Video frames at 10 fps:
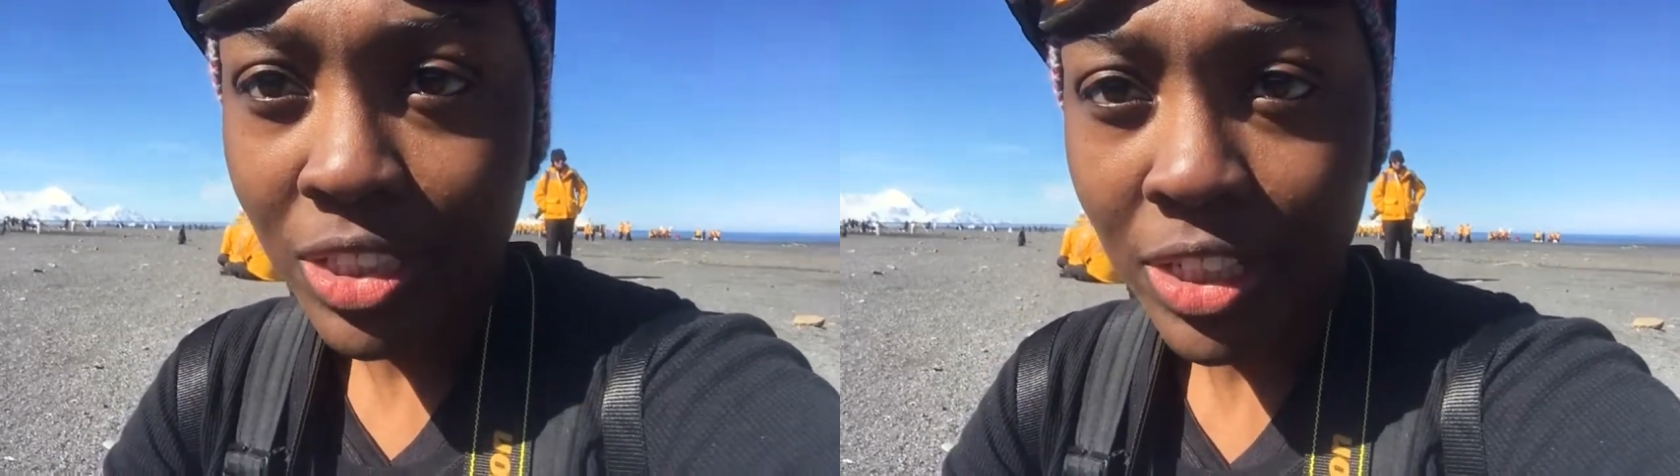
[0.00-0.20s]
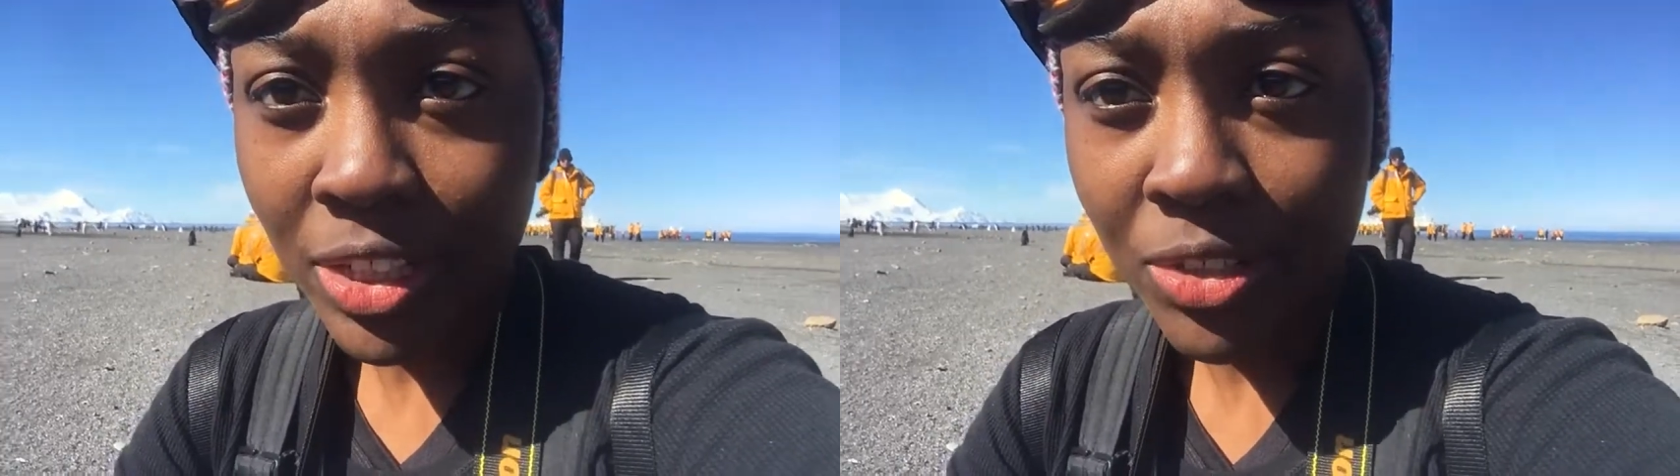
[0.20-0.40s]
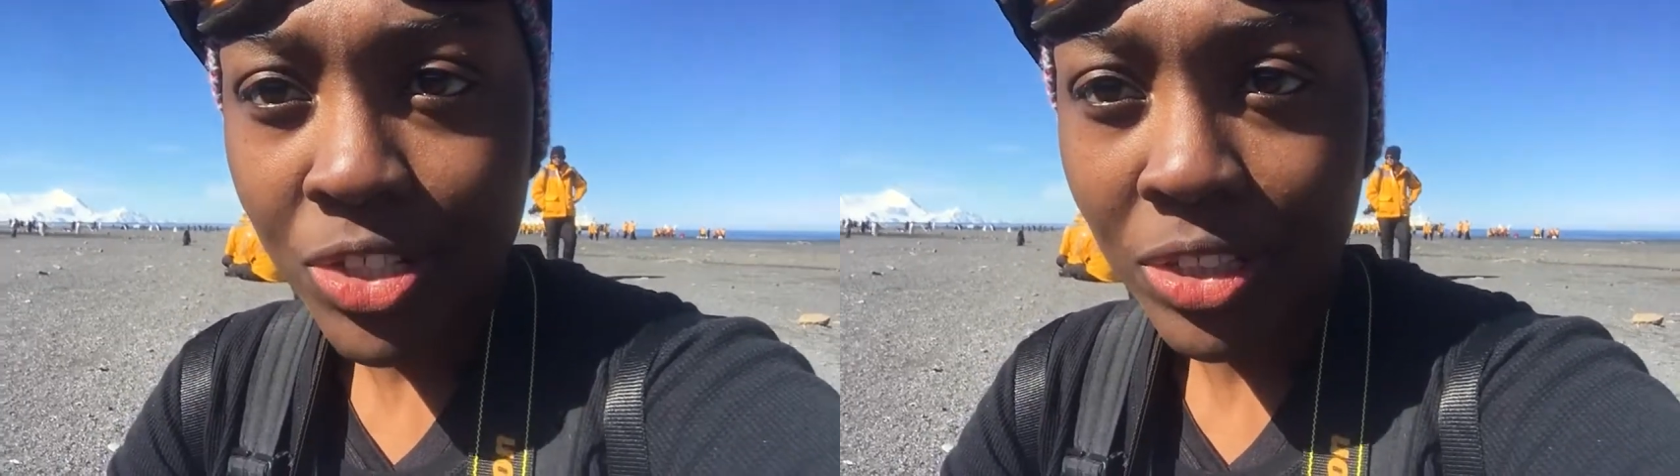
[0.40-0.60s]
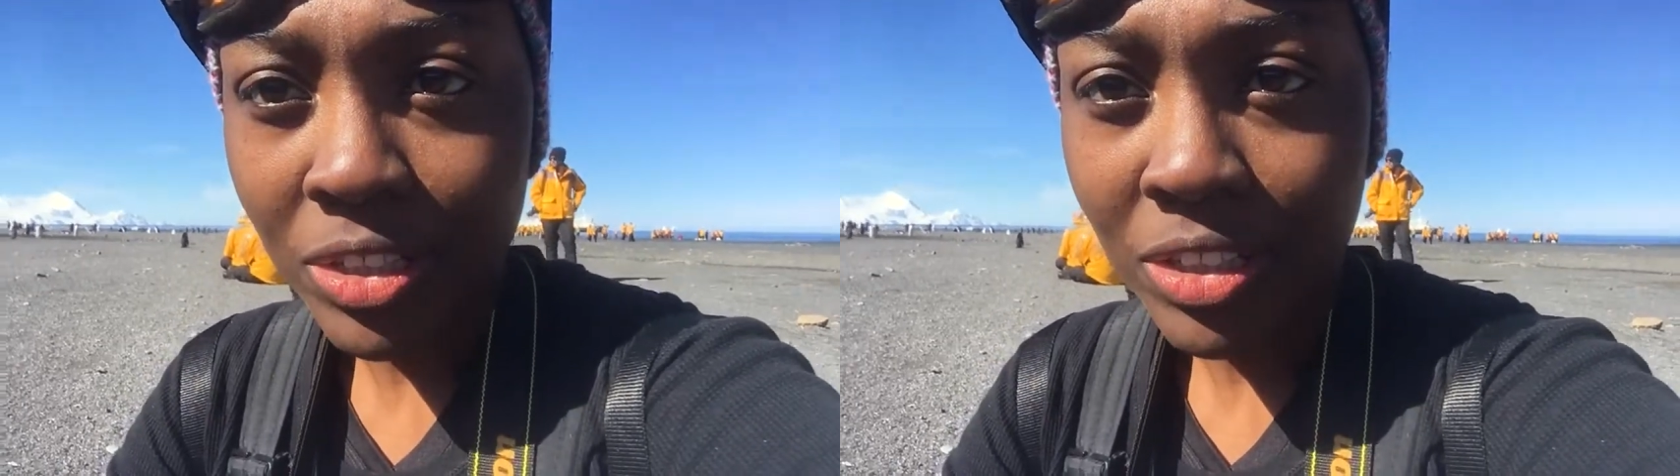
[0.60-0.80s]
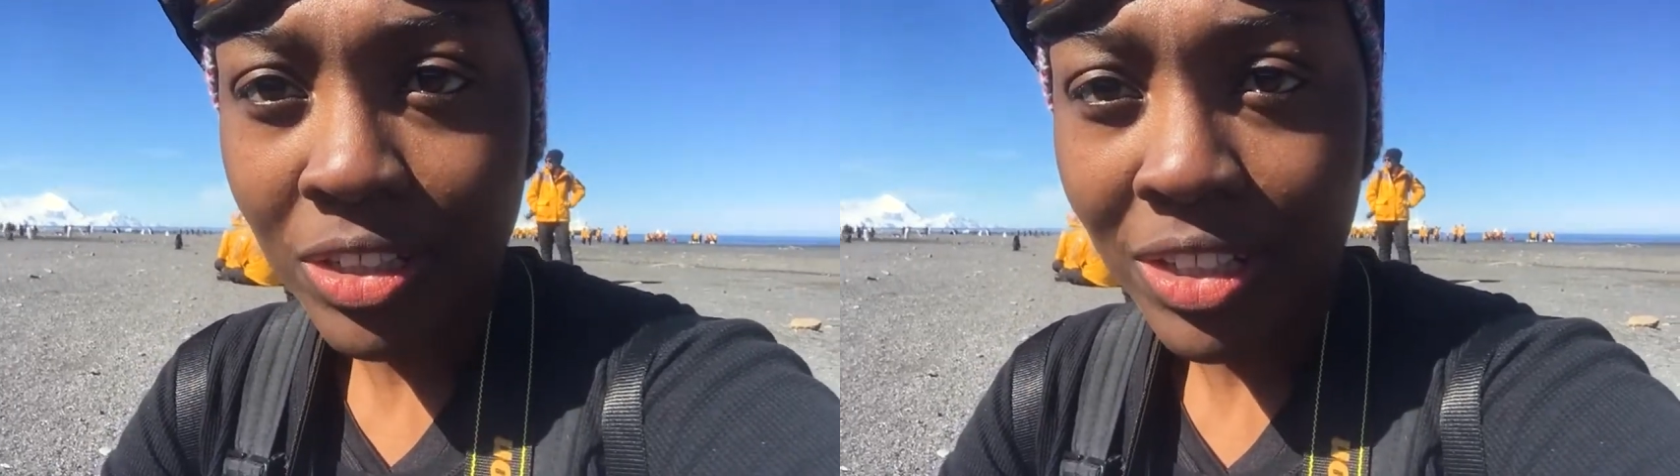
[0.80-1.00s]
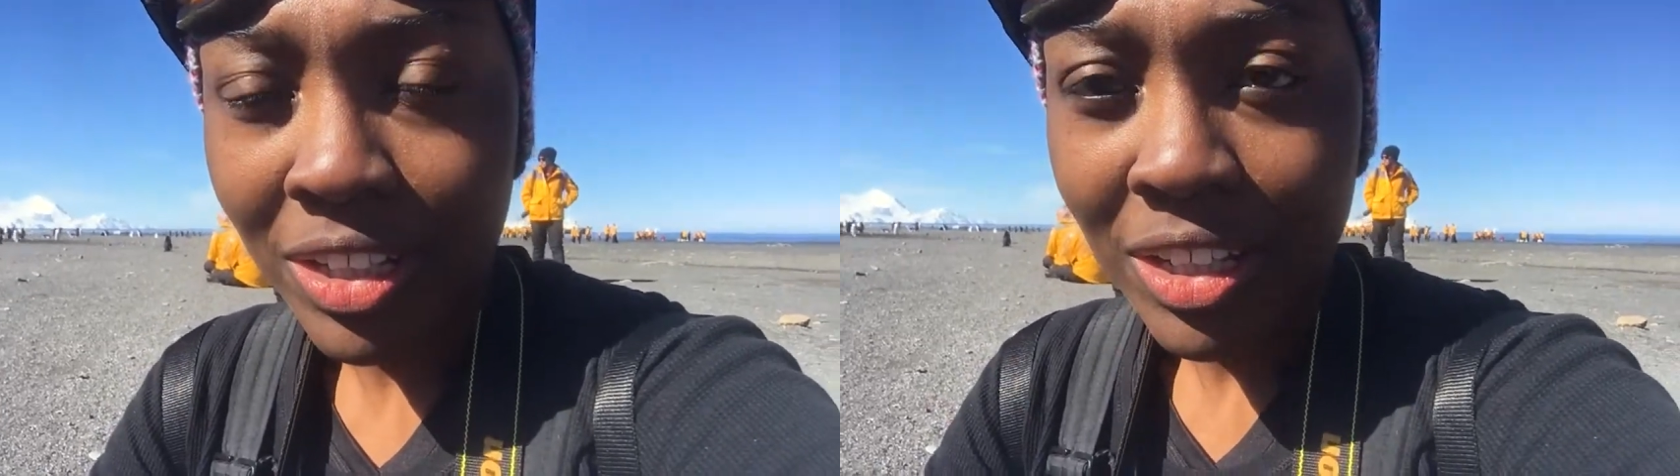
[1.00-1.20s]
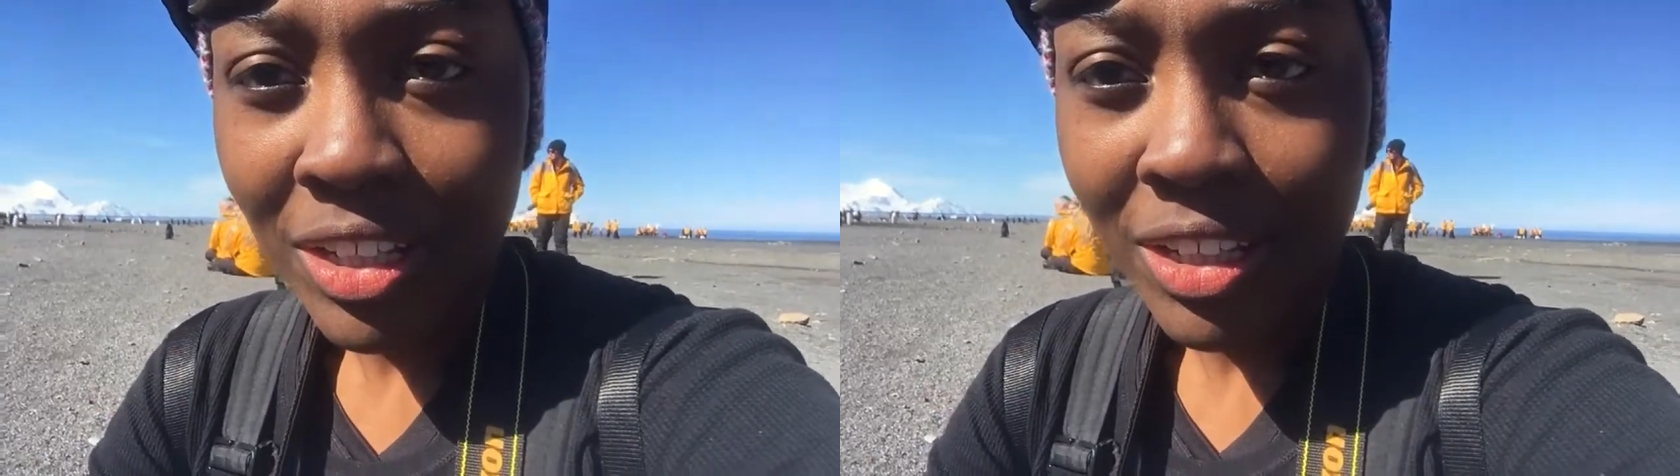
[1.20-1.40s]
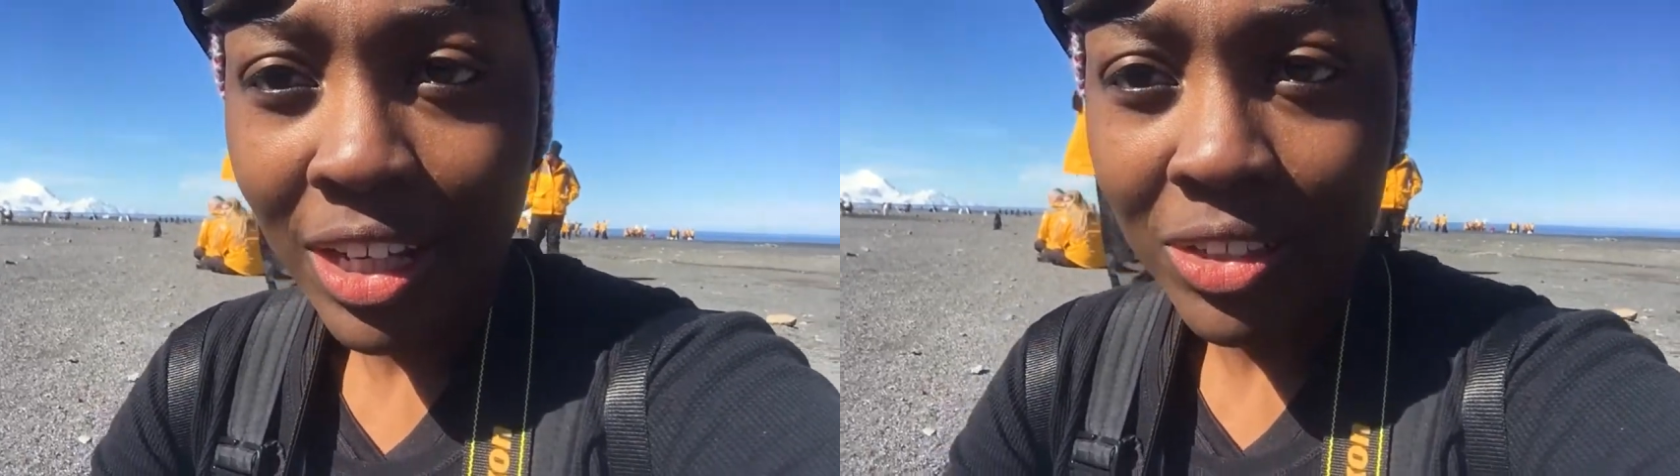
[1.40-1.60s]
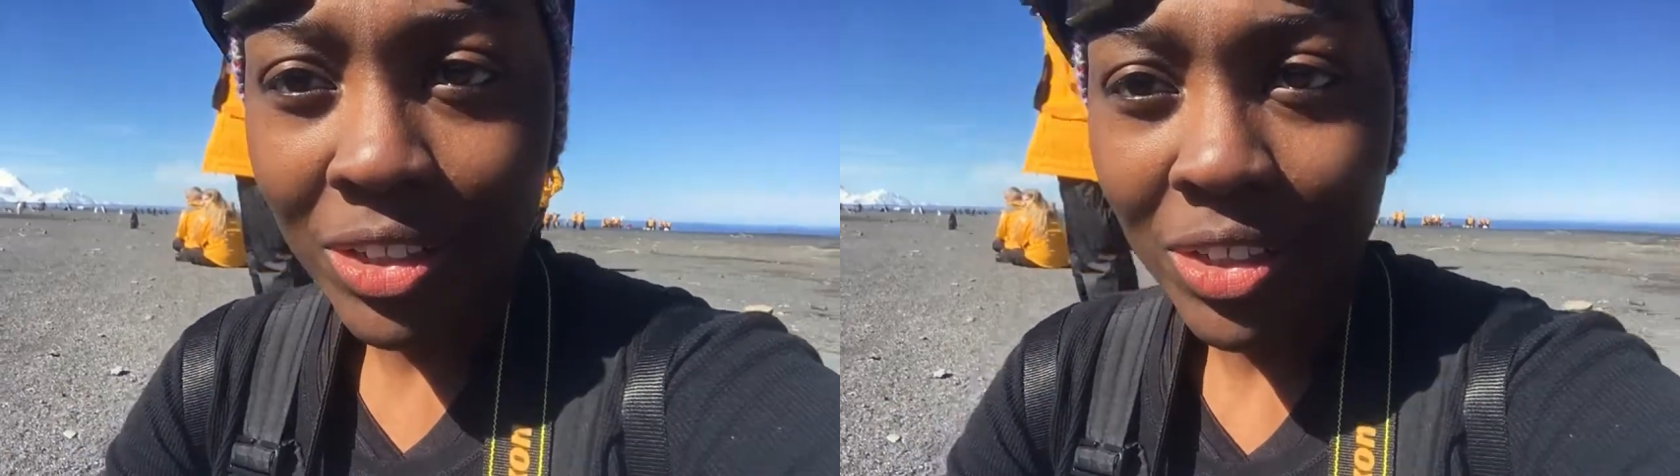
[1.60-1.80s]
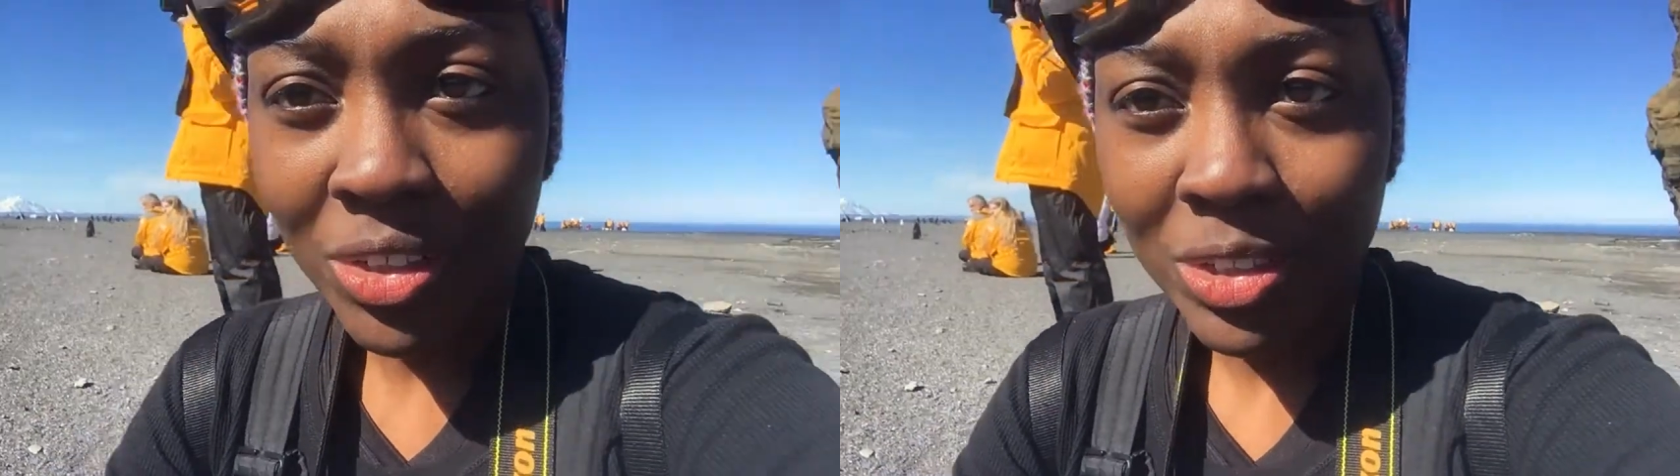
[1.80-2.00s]
sitting here chilling. Now
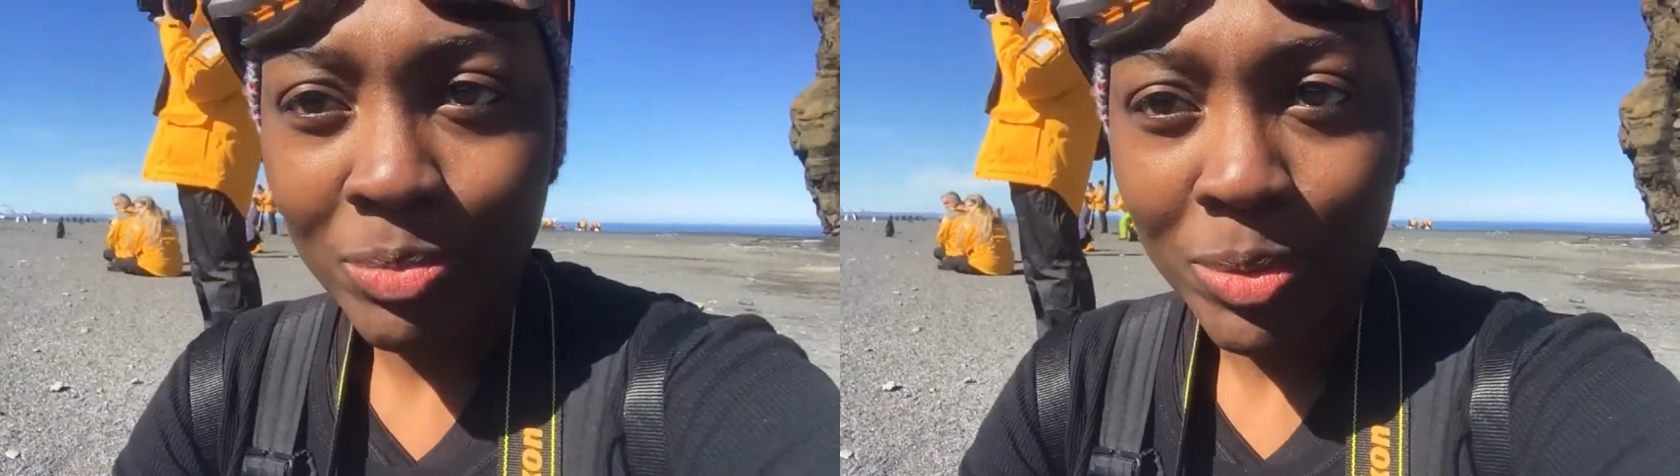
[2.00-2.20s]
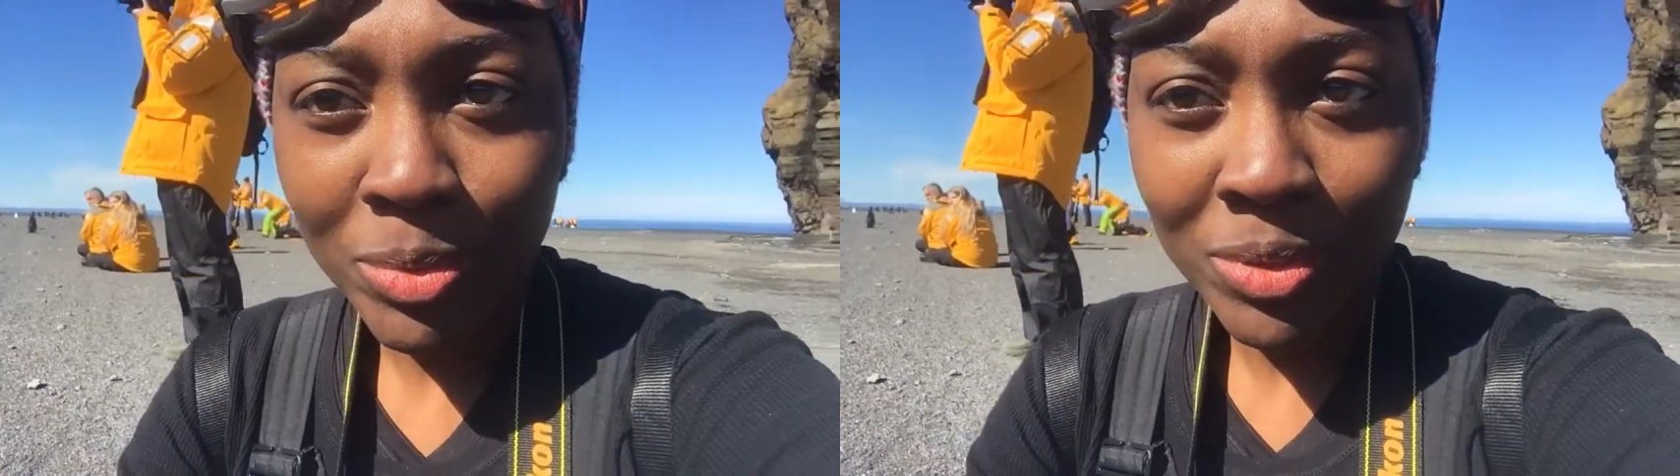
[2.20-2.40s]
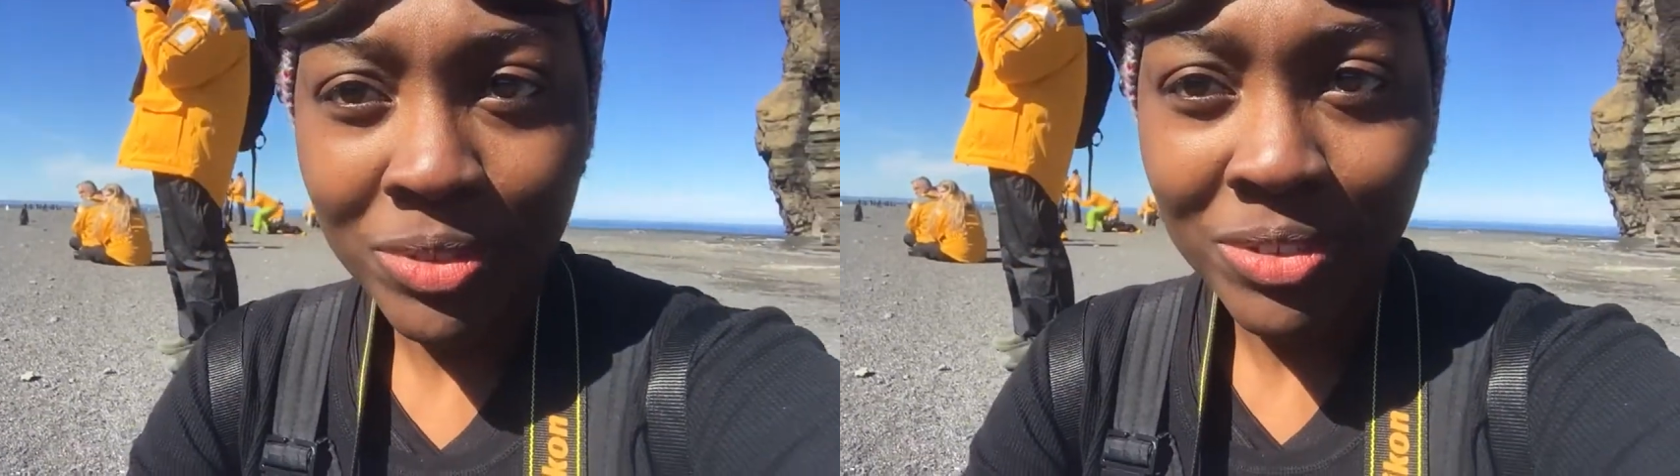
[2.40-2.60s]
look at all these people.